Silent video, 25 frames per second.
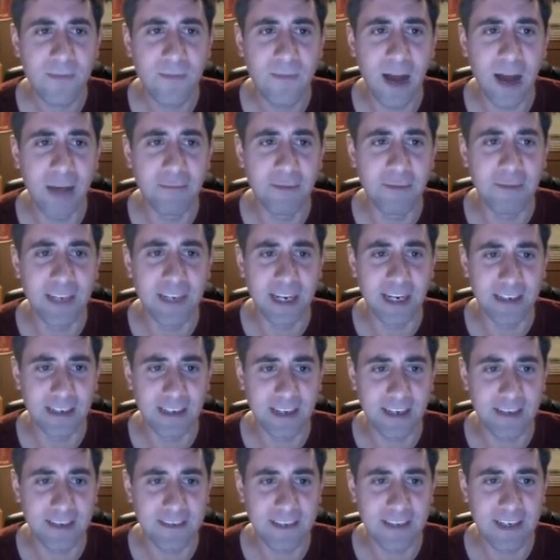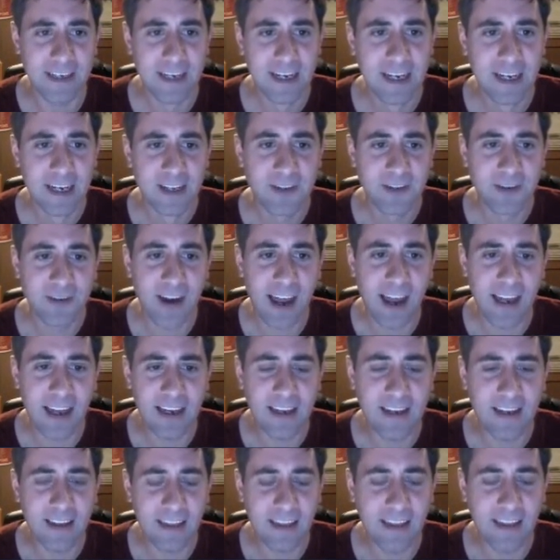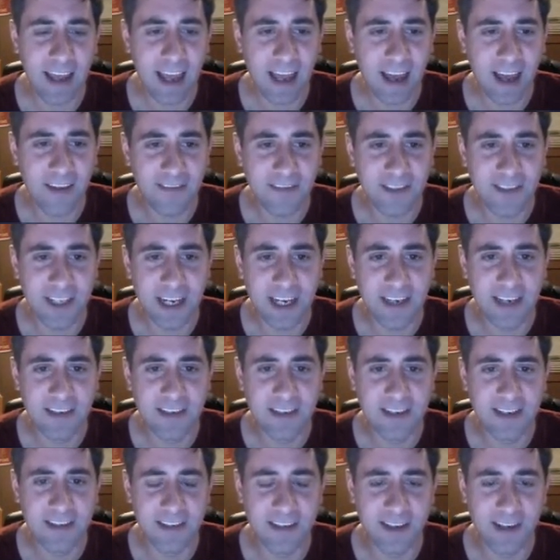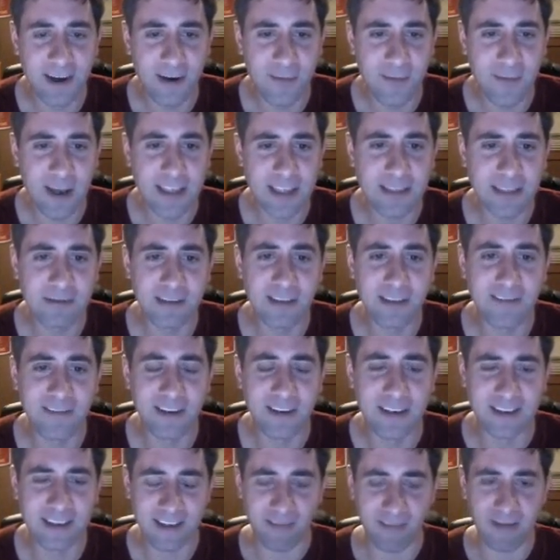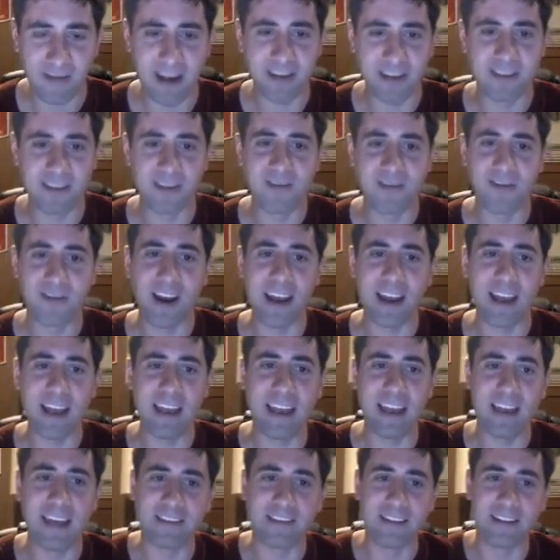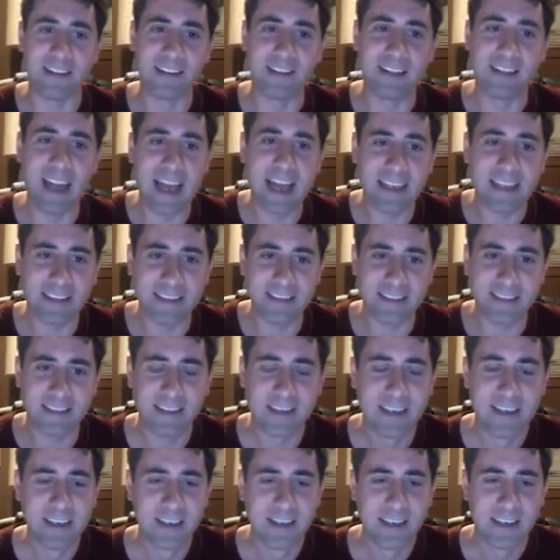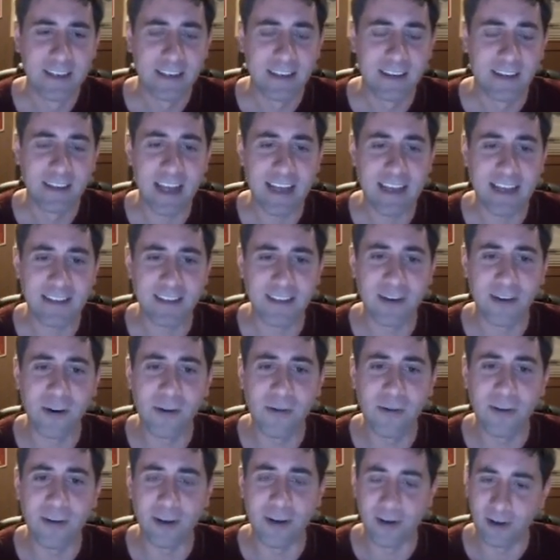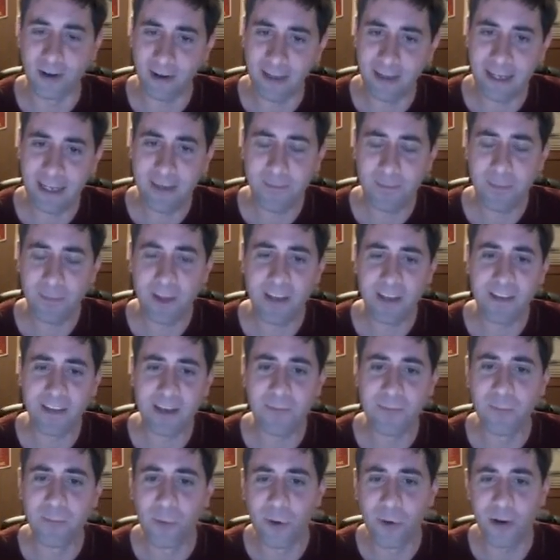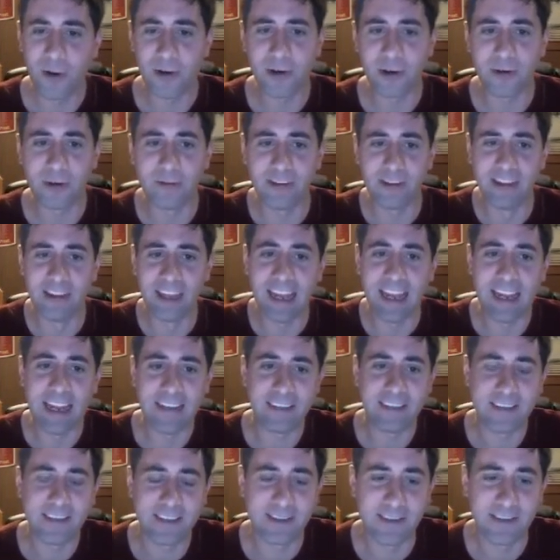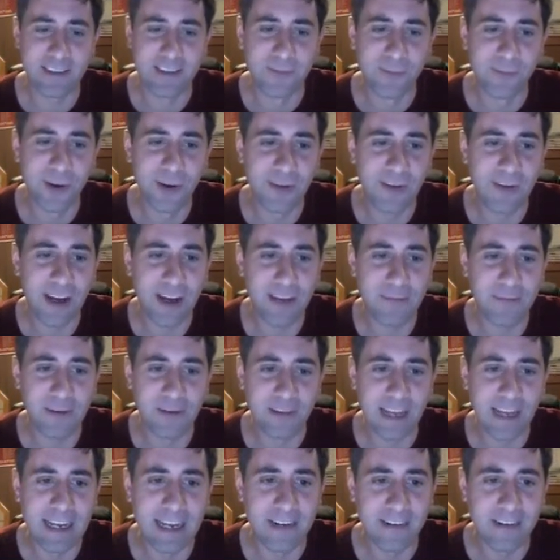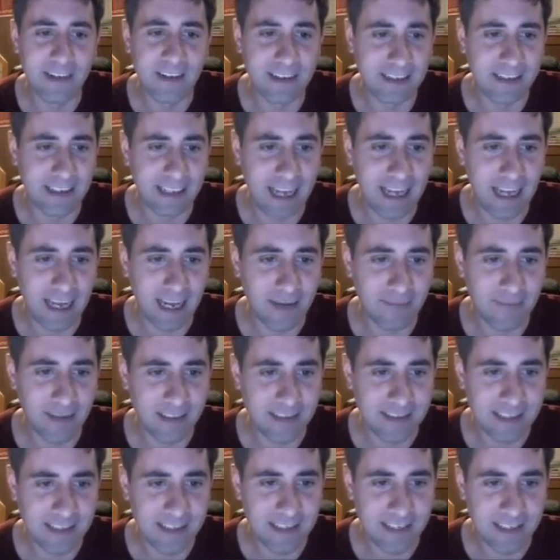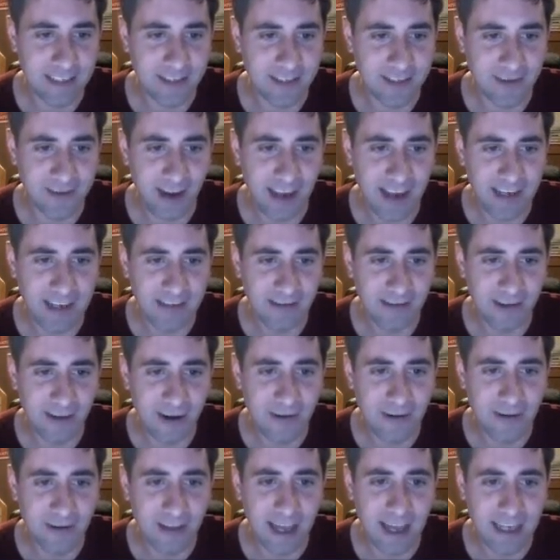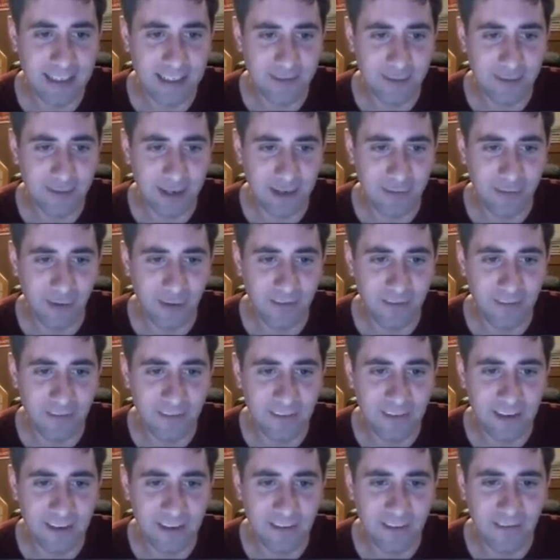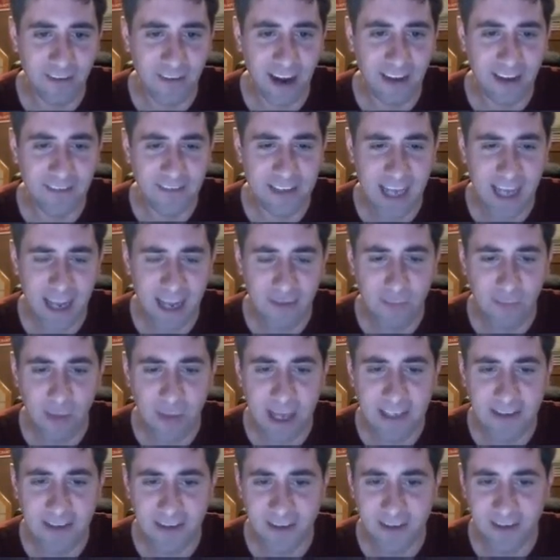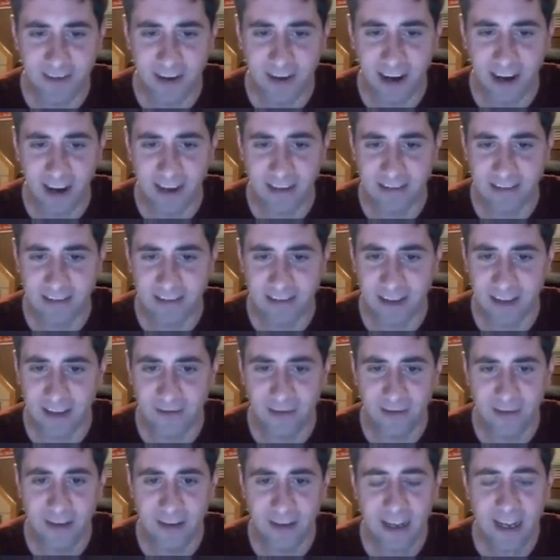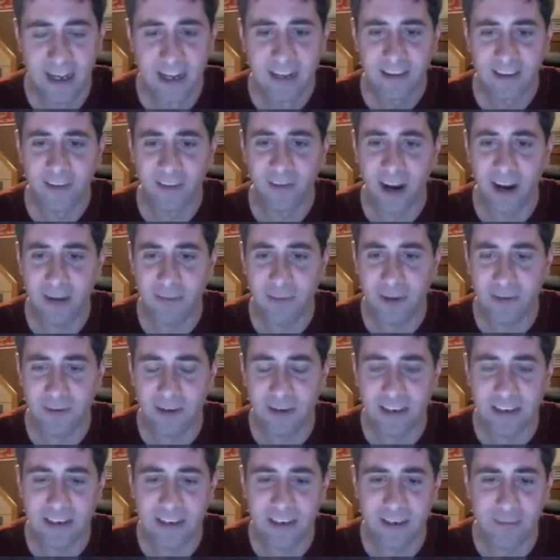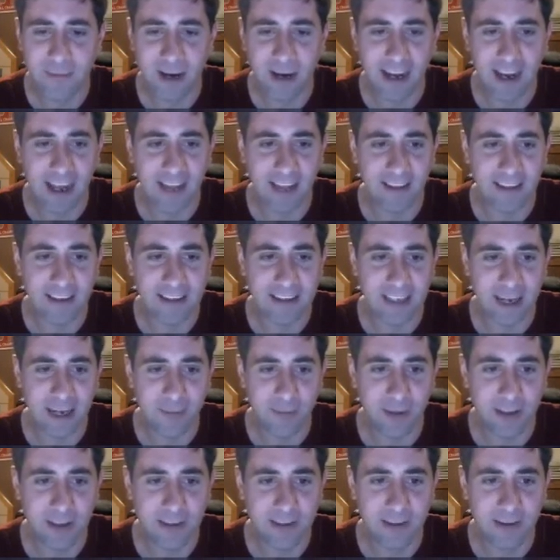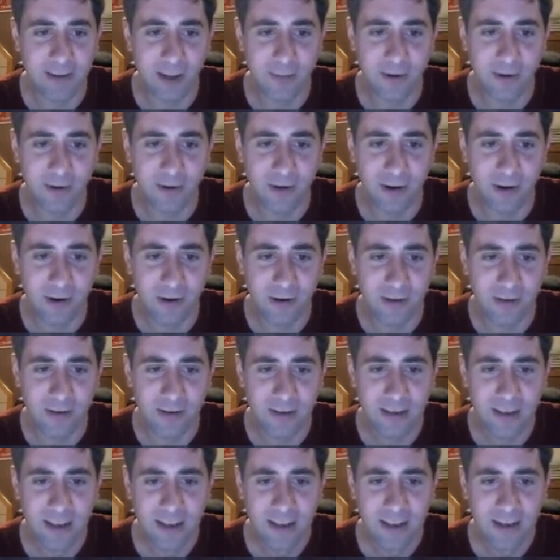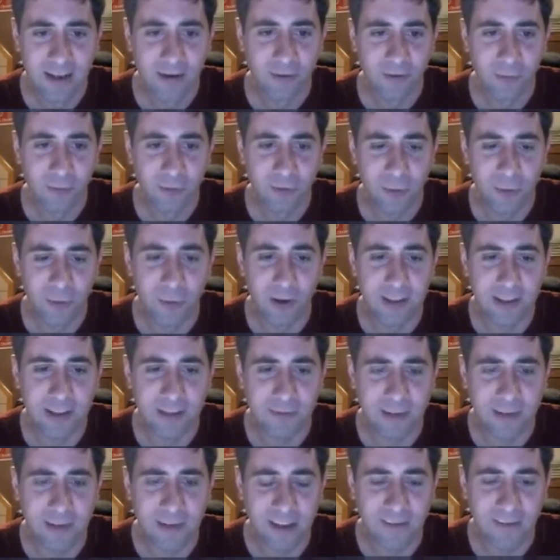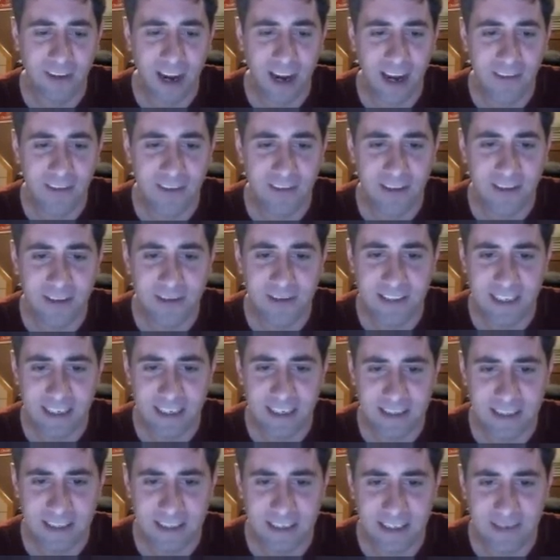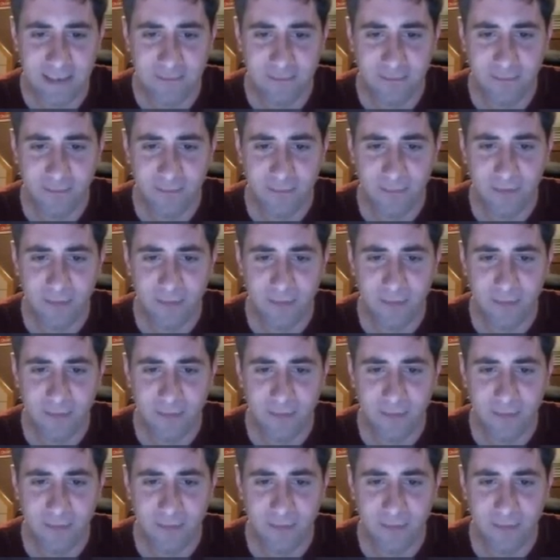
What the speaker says: Map objectives, Dragon, they have changed it. So basically what they've done is they've made it so Dragon gives less gold early and then more gold late. So it's more valuable later in the game. You can see this. Dragon local XP 150 to 510 based on Dragon's level, divided between nearby allied champions. Global gold 125 to 260